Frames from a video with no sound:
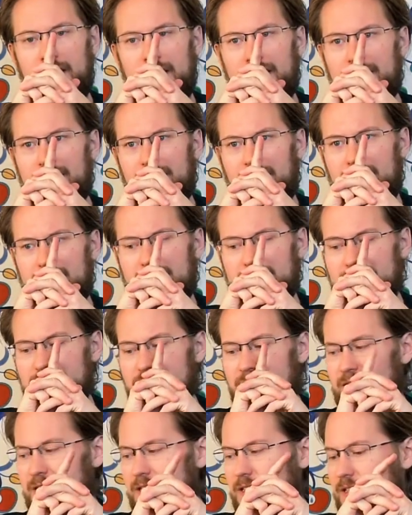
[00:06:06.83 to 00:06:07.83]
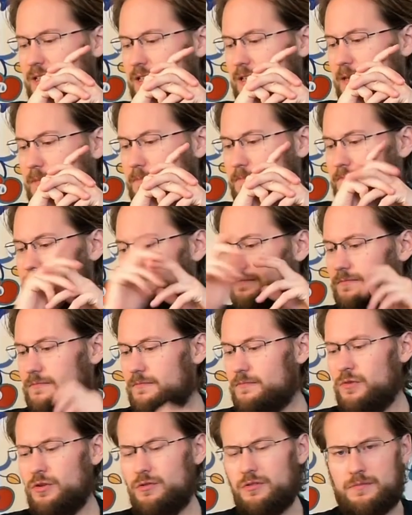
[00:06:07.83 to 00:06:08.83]
That the
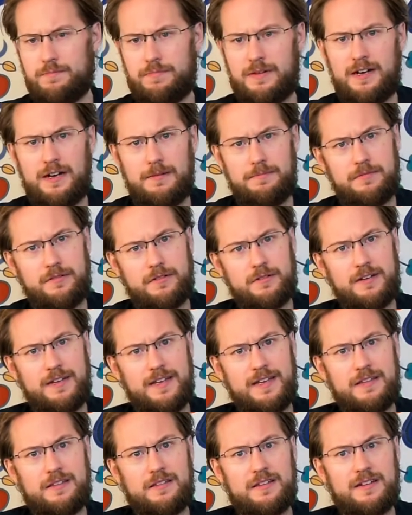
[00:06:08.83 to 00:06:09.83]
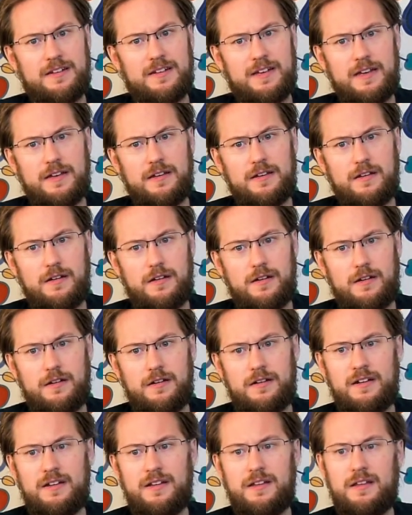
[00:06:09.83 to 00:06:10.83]
most popular is the
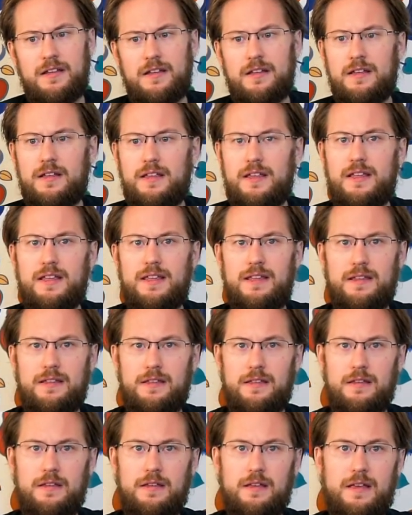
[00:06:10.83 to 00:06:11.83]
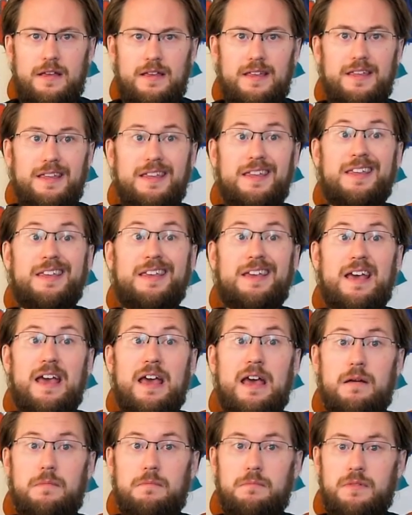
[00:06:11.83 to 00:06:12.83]
Nikon
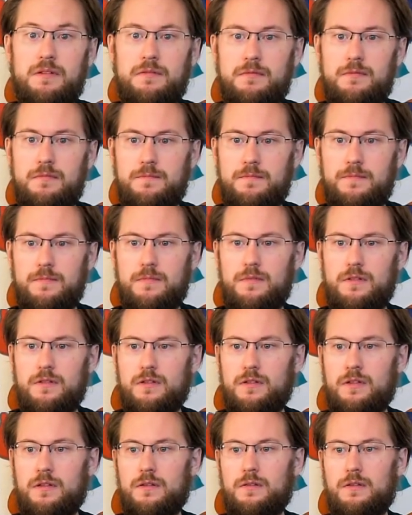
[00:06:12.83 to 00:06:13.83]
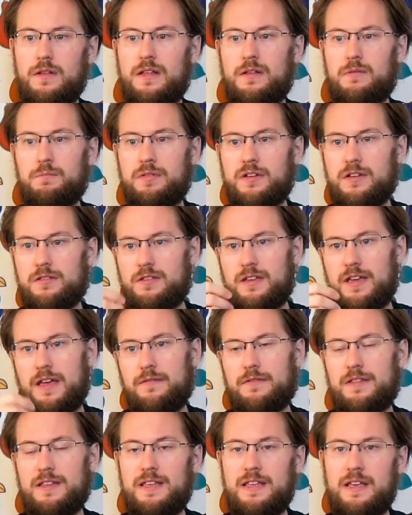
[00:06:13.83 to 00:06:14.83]
EM, because you
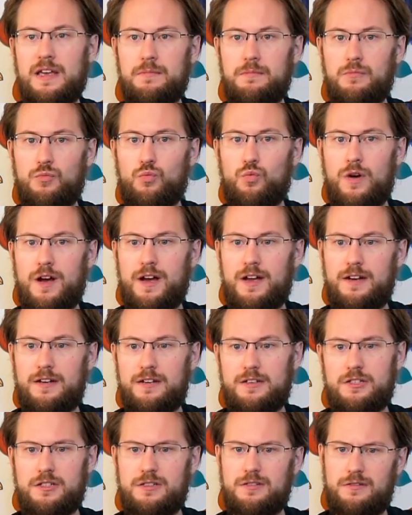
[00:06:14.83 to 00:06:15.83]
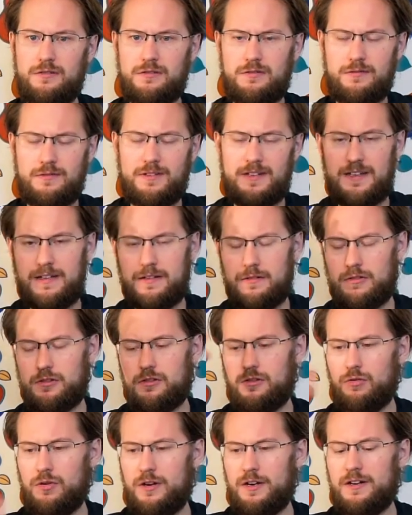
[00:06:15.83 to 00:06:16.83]
have the EM 1, 2, 3, and
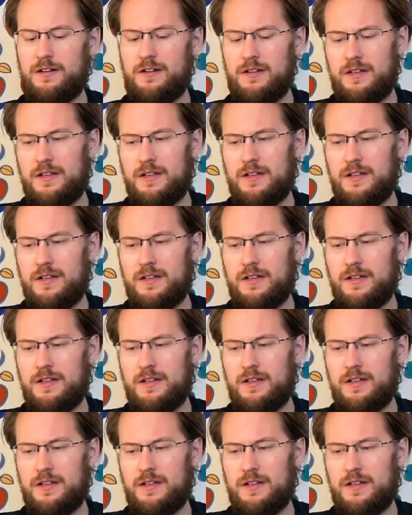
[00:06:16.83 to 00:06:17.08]
so on.